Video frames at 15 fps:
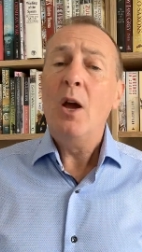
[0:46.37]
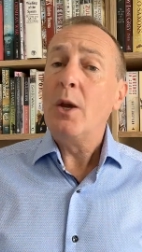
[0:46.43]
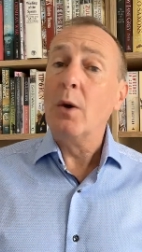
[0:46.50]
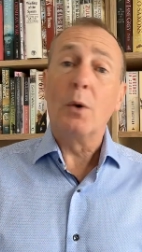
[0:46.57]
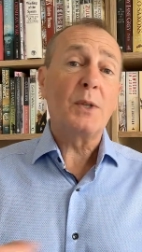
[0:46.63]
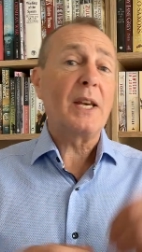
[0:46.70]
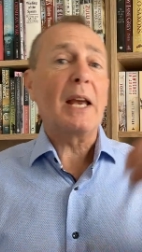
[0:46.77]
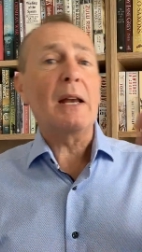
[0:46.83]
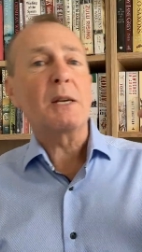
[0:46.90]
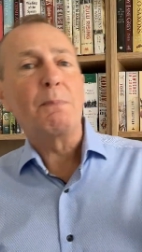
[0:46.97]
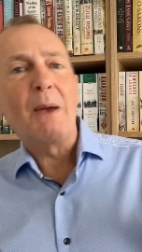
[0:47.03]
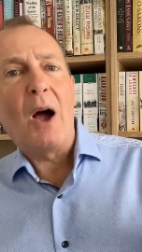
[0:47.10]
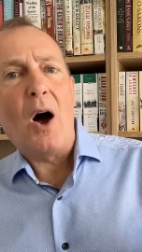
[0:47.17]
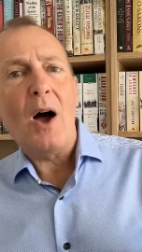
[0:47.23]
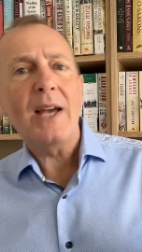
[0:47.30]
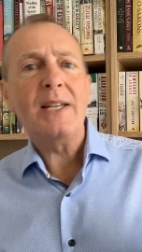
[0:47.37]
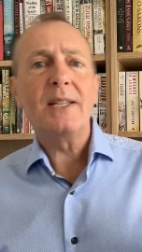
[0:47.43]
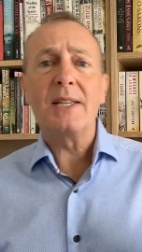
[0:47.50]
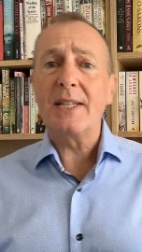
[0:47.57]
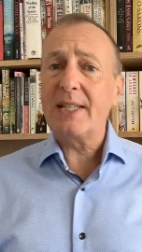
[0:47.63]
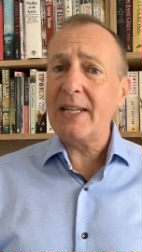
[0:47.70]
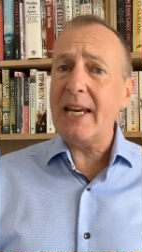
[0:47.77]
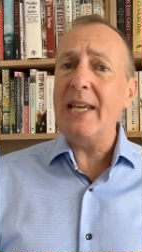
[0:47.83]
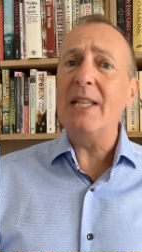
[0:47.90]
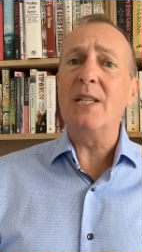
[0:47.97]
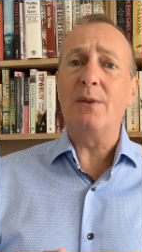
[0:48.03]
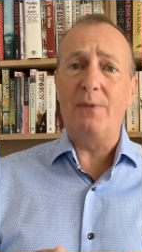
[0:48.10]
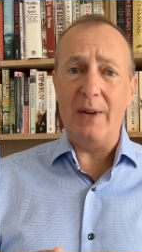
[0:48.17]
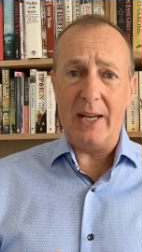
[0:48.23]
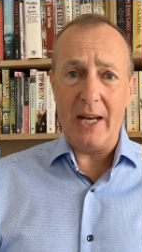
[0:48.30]
You'll also get
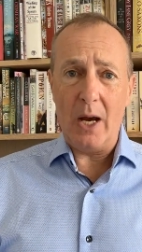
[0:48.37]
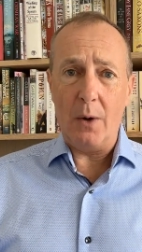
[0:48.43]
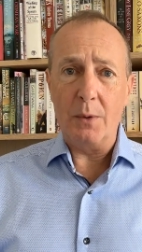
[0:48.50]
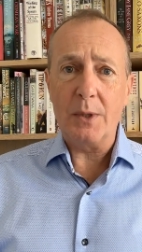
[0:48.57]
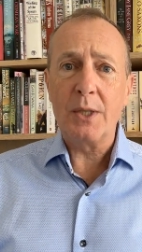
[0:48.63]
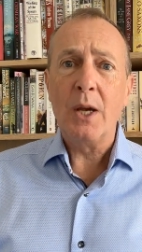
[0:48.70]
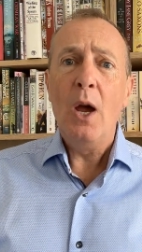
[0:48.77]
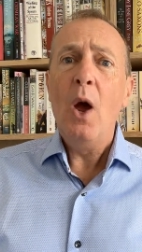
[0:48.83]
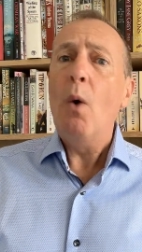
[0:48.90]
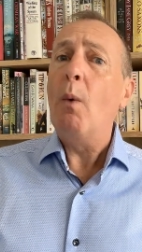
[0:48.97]
behind-the-scenes videos